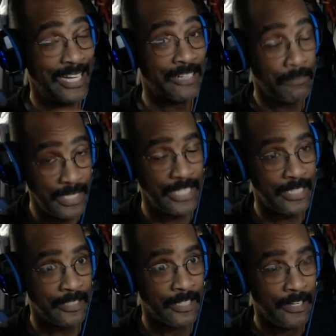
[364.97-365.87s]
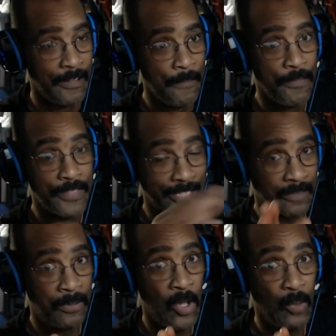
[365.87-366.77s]
me that the
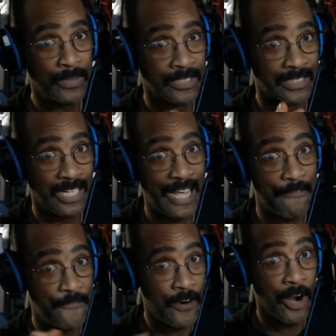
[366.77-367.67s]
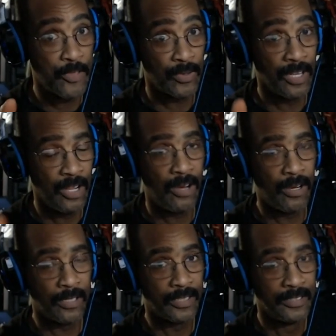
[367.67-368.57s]
Polaris is a lot farther
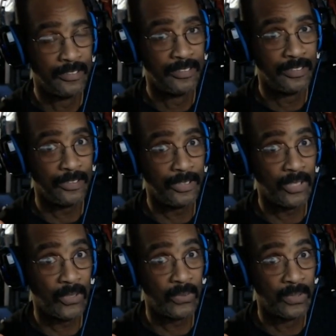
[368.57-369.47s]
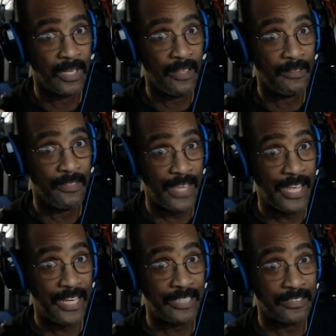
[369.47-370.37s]
along, you know,
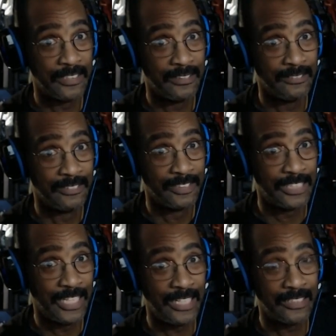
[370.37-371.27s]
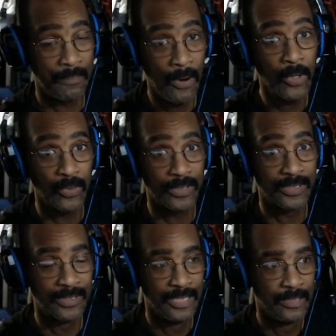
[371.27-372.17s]
than say the
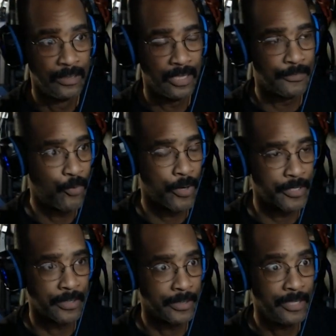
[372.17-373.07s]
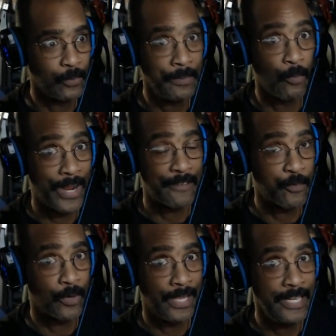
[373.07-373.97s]
Polaris. Unfortunately, we've been waiting
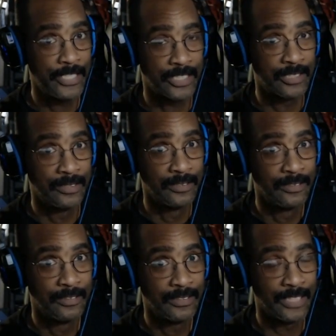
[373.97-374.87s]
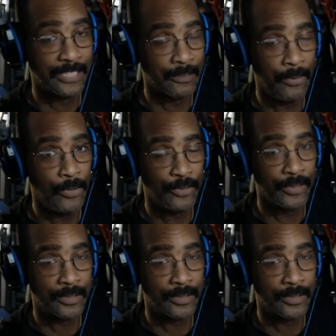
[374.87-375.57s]
for ages to get the Polaris,